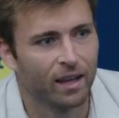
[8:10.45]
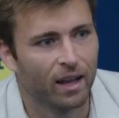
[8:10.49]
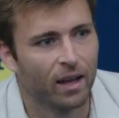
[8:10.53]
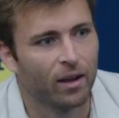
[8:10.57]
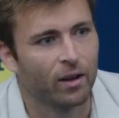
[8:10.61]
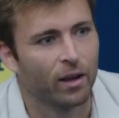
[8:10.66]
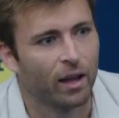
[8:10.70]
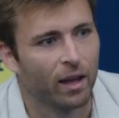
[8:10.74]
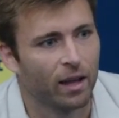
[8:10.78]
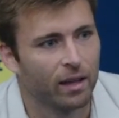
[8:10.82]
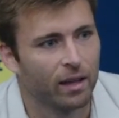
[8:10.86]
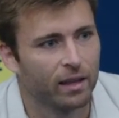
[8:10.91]

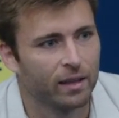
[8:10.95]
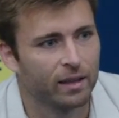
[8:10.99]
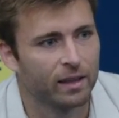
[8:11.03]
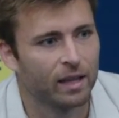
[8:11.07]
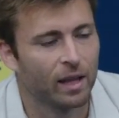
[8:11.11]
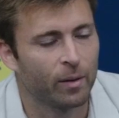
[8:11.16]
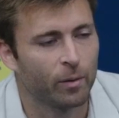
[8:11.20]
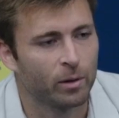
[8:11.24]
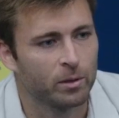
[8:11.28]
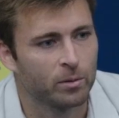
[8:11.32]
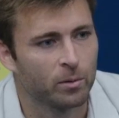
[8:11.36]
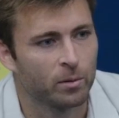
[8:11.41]

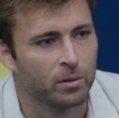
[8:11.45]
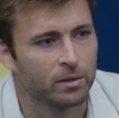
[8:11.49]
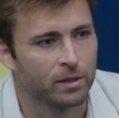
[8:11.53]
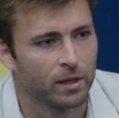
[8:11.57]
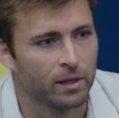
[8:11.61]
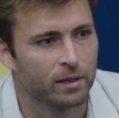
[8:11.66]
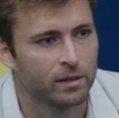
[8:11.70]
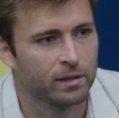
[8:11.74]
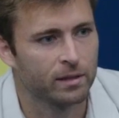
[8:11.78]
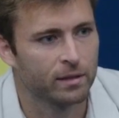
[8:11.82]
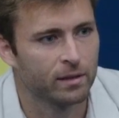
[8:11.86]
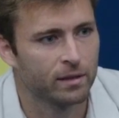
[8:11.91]
That makes more
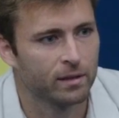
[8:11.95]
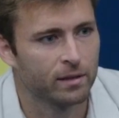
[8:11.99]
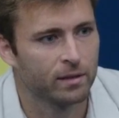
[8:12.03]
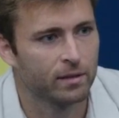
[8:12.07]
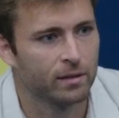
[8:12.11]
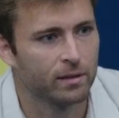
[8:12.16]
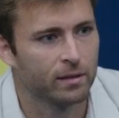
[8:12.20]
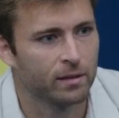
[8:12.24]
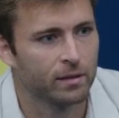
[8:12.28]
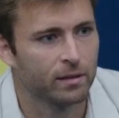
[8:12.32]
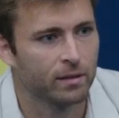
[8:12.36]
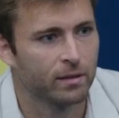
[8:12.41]
sense.
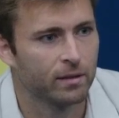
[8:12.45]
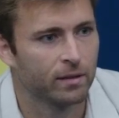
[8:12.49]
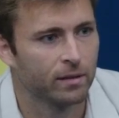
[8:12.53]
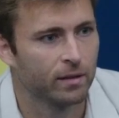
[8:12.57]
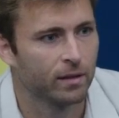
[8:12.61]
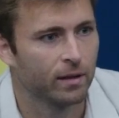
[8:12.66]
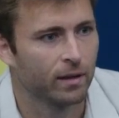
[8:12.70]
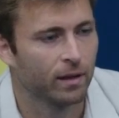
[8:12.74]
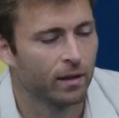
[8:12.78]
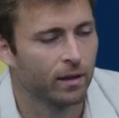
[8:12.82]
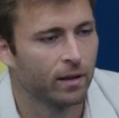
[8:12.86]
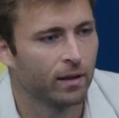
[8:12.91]

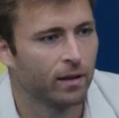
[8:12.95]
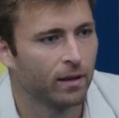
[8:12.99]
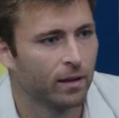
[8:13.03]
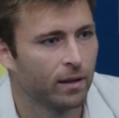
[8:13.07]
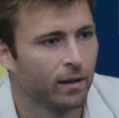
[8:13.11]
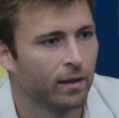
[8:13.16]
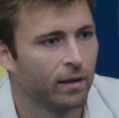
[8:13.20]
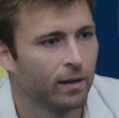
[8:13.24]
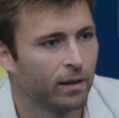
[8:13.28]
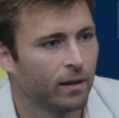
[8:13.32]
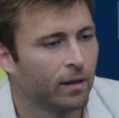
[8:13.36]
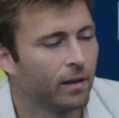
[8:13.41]
Yeah.
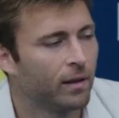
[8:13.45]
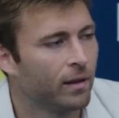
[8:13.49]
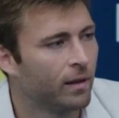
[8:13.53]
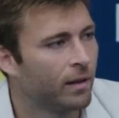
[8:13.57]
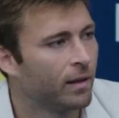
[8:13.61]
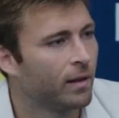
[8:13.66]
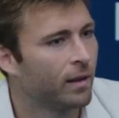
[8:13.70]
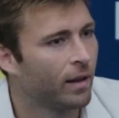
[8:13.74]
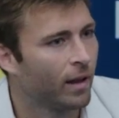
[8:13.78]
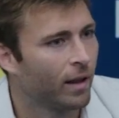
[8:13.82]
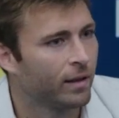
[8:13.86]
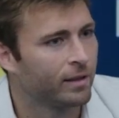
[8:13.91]

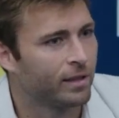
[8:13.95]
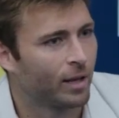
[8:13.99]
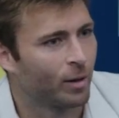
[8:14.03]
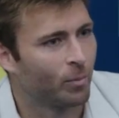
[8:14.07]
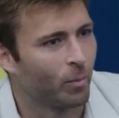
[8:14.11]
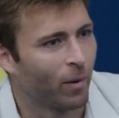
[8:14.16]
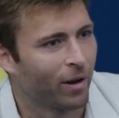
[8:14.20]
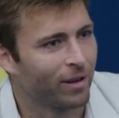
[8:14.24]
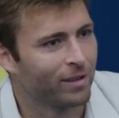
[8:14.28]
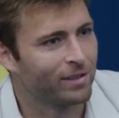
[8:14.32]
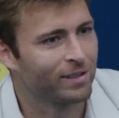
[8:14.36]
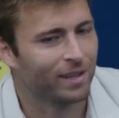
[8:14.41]
I was like,
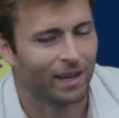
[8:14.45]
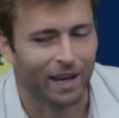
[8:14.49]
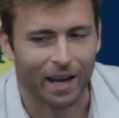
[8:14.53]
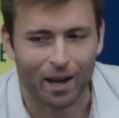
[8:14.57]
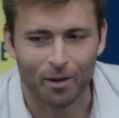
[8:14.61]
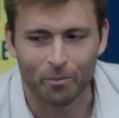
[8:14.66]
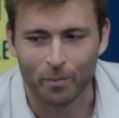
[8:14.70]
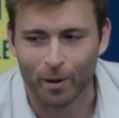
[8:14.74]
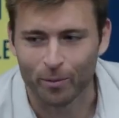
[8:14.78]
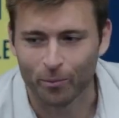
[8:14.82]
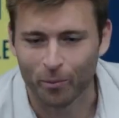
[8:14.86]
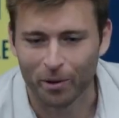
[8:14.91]
mine doesn't
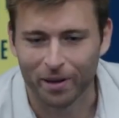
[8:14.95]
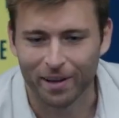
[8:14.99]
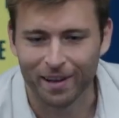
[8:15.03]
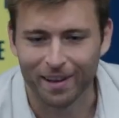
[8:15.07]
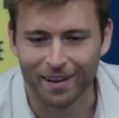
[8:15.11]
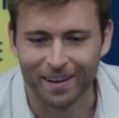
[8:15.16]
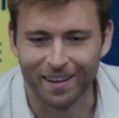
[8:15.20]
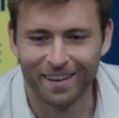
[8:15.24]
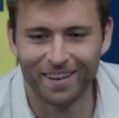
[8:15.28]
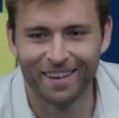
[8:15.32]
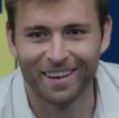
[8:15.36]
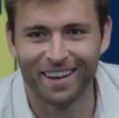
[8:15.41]
count. Mine went
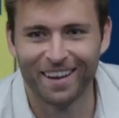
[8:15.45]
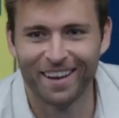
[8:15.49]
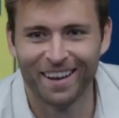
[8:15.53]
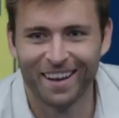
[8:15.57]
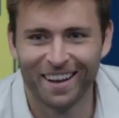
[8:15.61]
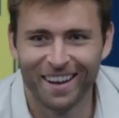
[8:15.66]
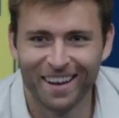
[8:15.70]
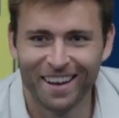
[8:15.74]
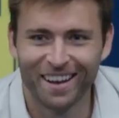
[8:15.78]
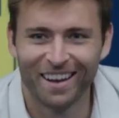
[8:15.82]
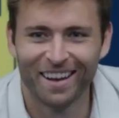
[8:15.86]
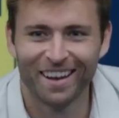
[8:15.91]

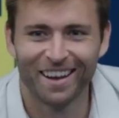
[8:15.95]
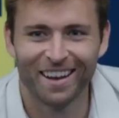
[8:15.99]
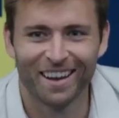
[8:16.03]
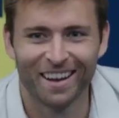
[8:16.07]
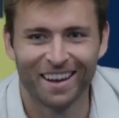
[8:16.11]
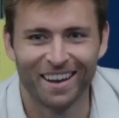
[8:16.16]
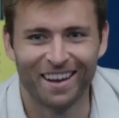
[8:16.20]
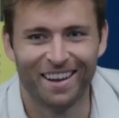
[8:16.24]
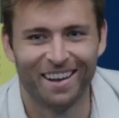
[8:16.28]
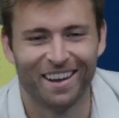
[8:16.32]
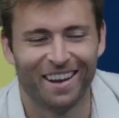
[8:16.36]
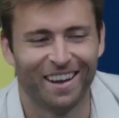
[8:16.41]

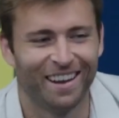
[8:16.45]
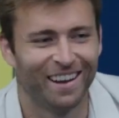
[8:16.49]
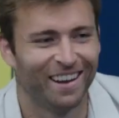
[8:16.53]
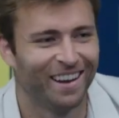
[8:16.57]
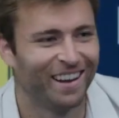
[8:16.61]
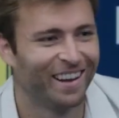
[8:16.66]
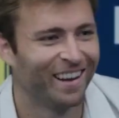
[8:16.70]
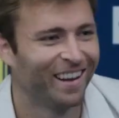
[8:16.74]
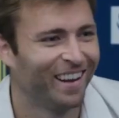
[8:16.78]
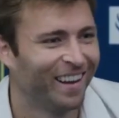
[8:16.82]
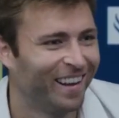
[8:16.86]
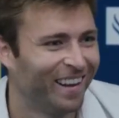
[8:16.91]

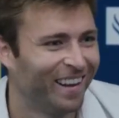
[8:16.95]
in.